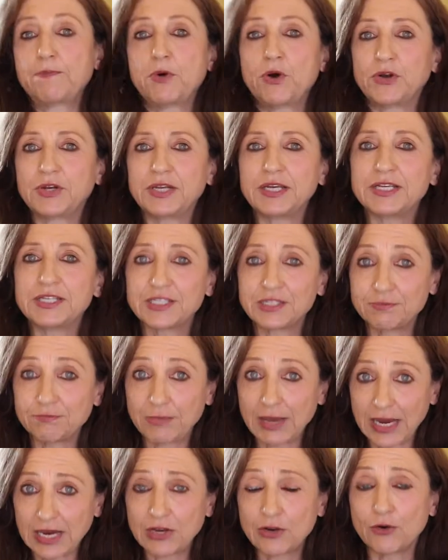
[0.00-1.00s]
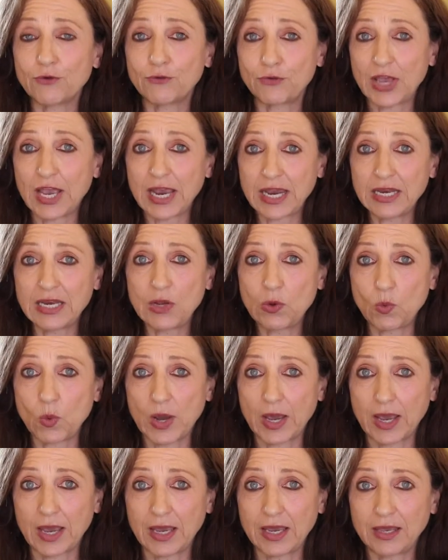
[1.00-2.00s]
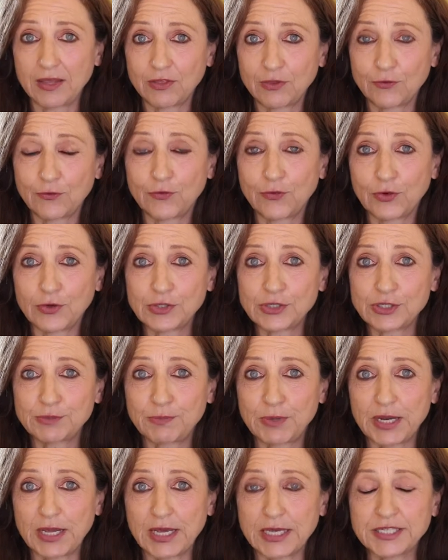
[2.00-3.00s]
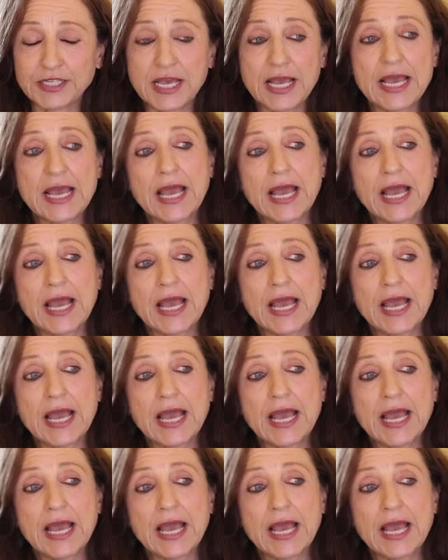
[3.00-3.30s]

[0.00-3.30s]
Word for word: body is made of anyway in the first place.